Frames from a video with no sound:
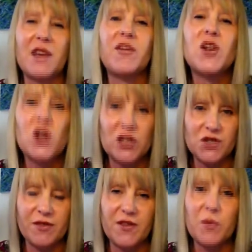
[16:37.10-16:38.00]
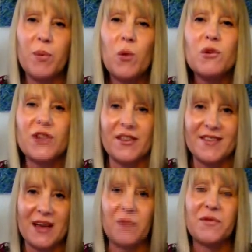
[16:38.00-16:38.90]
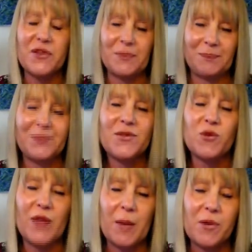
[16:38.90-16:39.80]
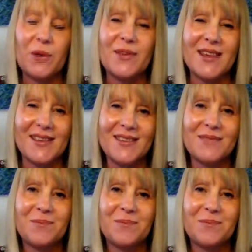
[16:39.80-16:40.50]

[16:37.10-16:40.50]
and nurture and support ourselves through that process.